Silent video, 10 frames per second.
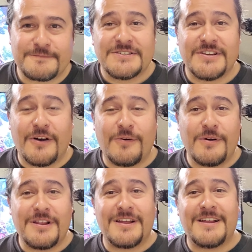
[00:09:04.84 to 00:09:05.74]

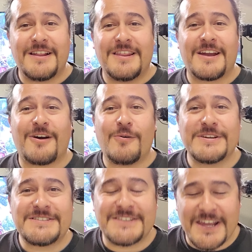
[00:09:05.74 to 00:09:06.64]
So, like
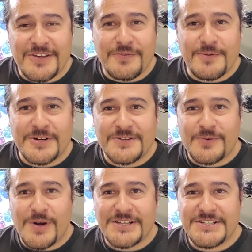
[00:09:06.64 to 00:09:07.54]
always, thank you very much
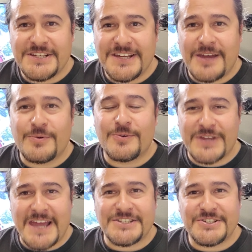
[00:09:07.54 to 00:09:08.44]
for watching, and we will
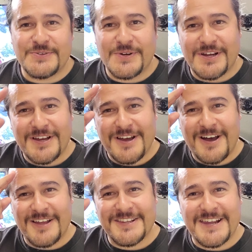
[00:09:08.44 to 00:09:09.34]
catch you
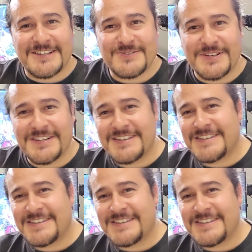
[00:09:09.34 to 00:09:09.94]
on the next one.